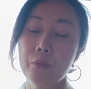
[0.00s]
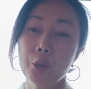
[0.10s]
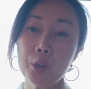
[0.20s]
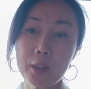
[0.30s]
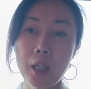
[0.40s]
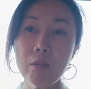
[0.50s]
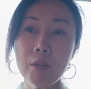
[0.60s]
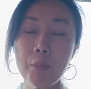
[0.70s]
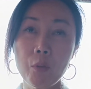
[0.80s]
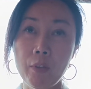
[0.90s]
to sell
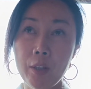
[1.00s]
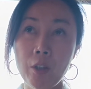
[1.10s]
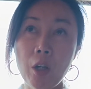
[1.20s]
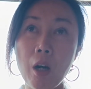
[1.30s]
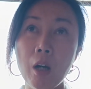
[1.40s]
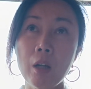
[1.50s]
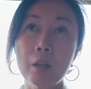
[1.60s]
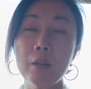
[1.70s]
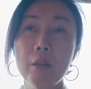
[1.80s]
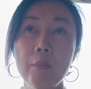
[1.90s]
a movie, there
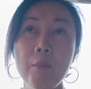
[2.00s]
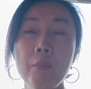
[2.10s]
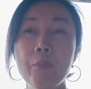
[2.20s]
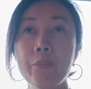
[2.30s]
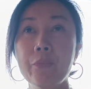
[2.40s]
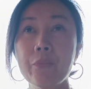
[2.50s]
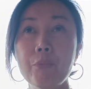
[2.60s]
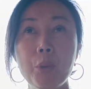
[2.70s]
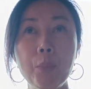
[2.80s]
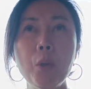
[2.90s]
are
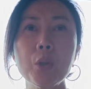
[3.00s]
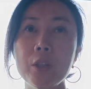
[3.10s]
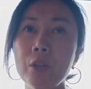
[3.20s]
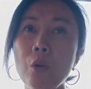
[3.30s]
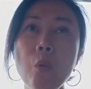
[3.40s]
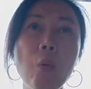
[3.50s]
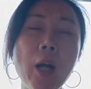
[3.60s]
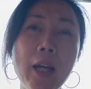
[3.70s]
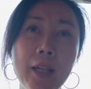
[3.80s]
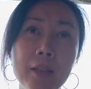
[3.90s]
promotional
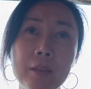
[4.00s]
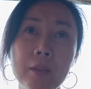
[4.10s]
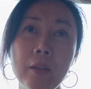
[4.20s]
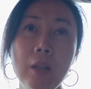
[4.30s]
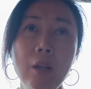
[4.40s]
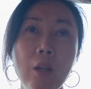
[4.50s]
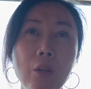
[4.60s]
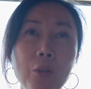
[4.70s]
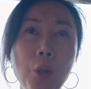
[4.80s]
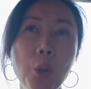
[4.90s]
ways
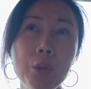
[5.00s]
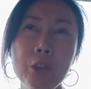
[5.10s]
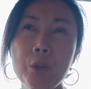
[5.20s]
those